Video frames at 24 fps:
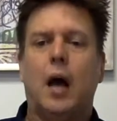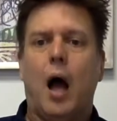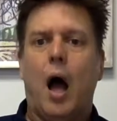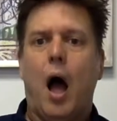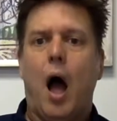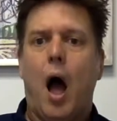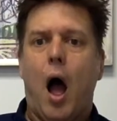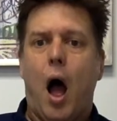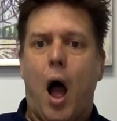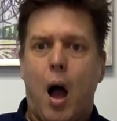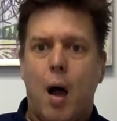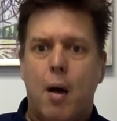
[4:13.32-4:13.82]

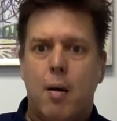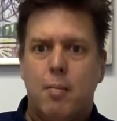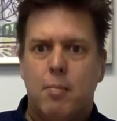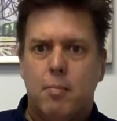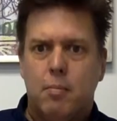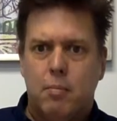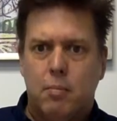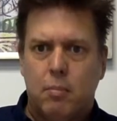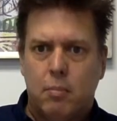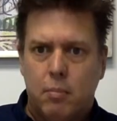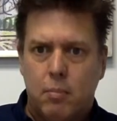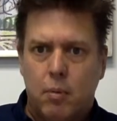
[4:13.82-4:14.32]
So they
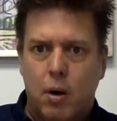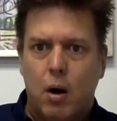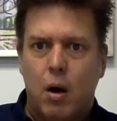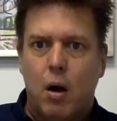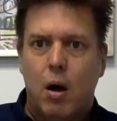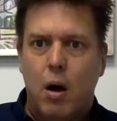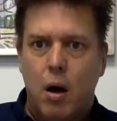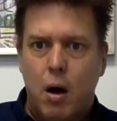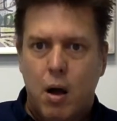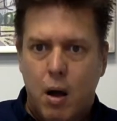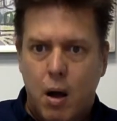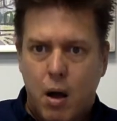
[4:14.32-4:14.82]
called me an
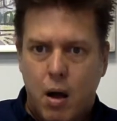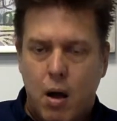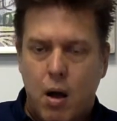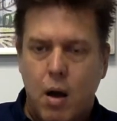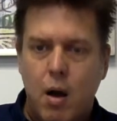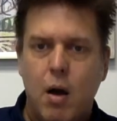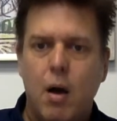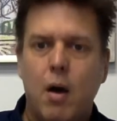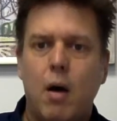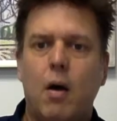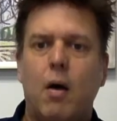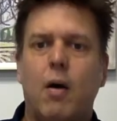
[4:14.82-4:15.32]
artist,
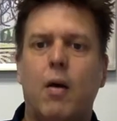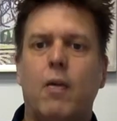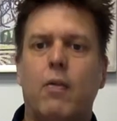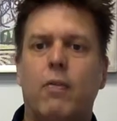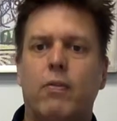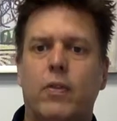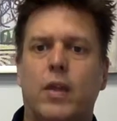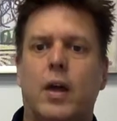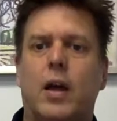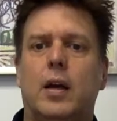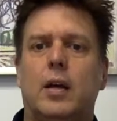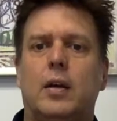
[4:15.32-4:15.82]

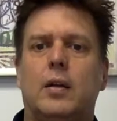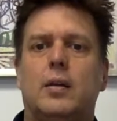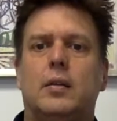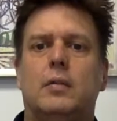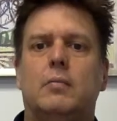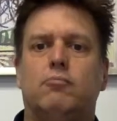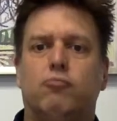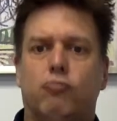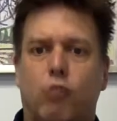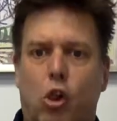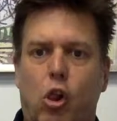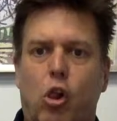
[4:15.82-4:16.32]
and
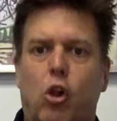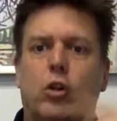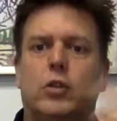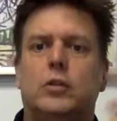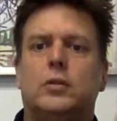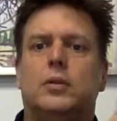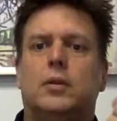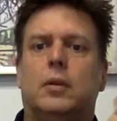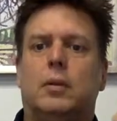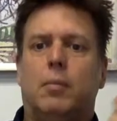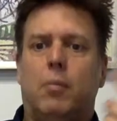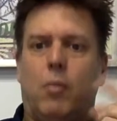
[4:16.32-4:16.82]

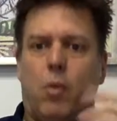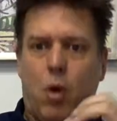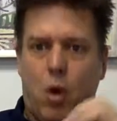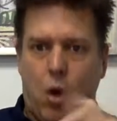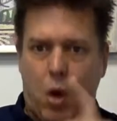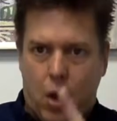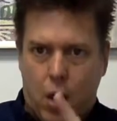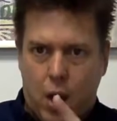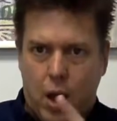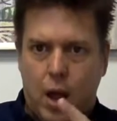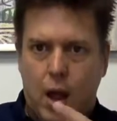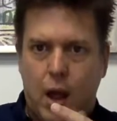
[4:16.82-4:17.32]

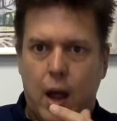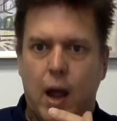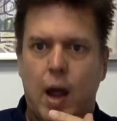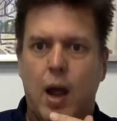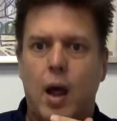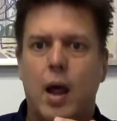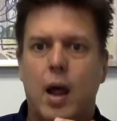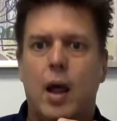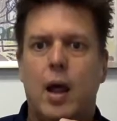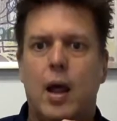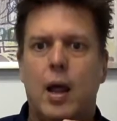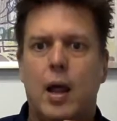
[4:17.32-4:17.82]
I learned
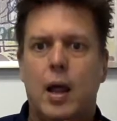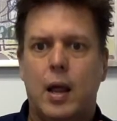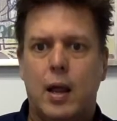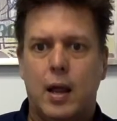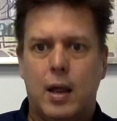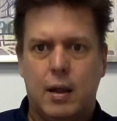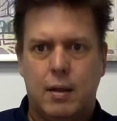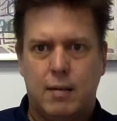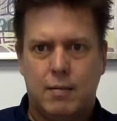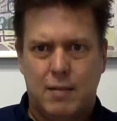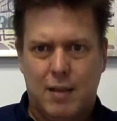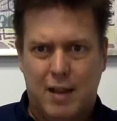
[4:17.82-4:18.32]
something.
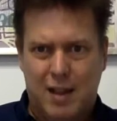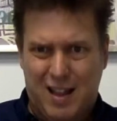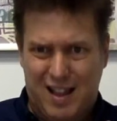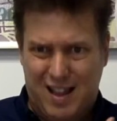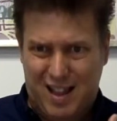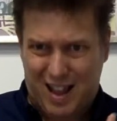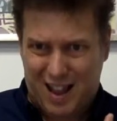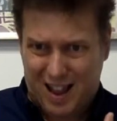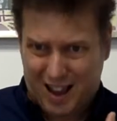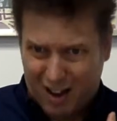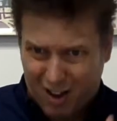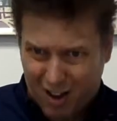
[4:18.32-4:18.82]
It was
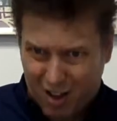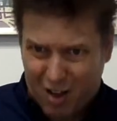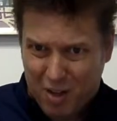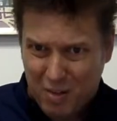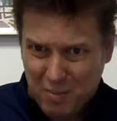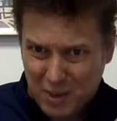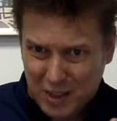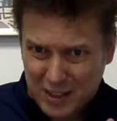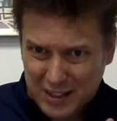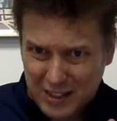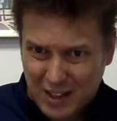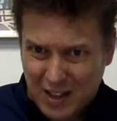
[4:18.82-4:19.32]

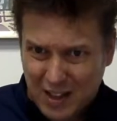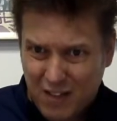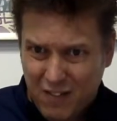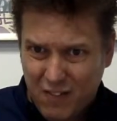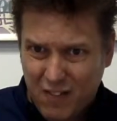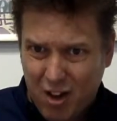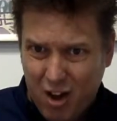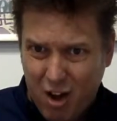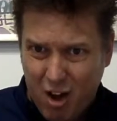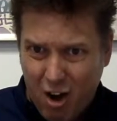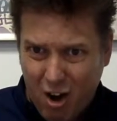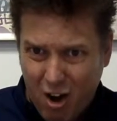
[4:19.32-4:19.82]
kind of
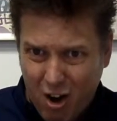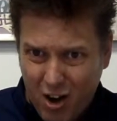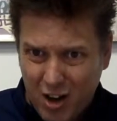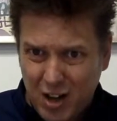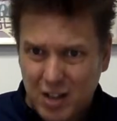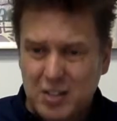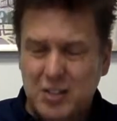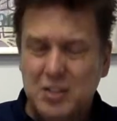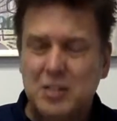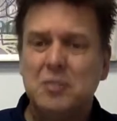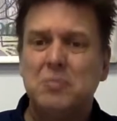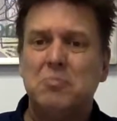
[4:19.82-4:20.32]
touching. I
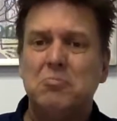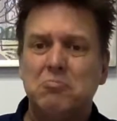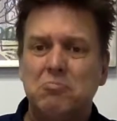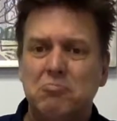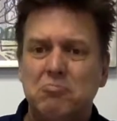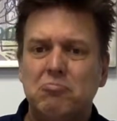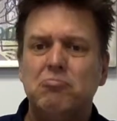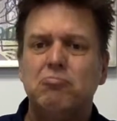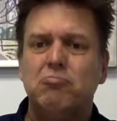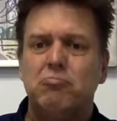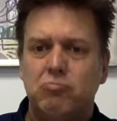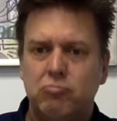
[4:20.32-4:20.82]
kind of
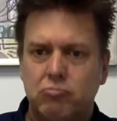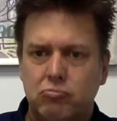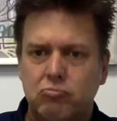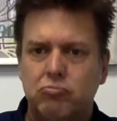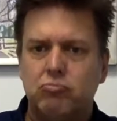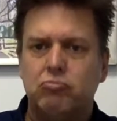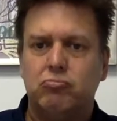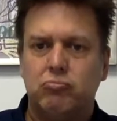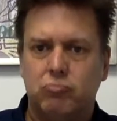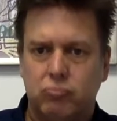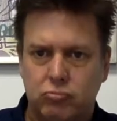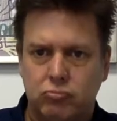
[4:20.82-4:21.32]
figured out,
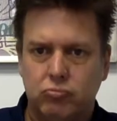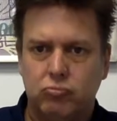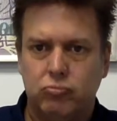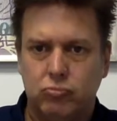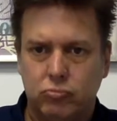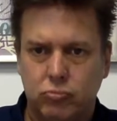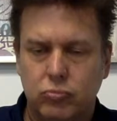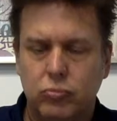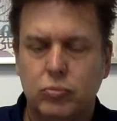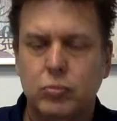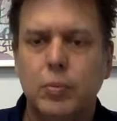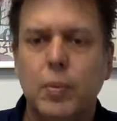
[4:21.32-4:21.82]
oh, I
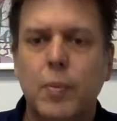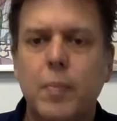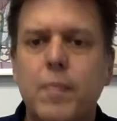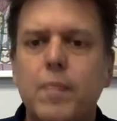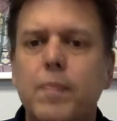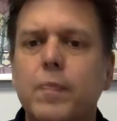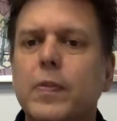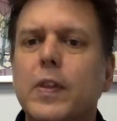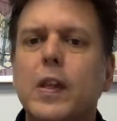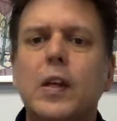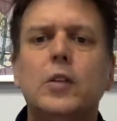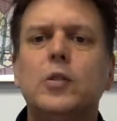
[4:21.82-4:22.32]
can call
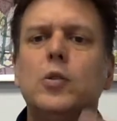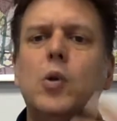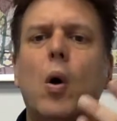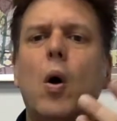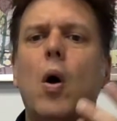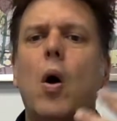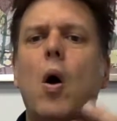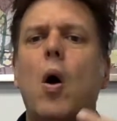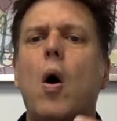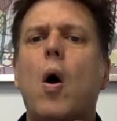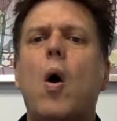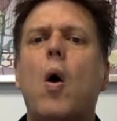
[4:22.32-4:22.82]
myself an
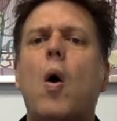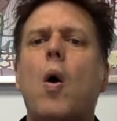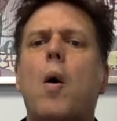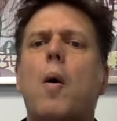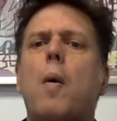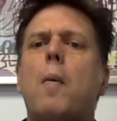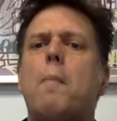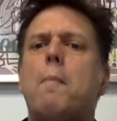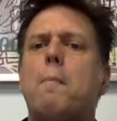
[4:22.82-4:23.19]
artist.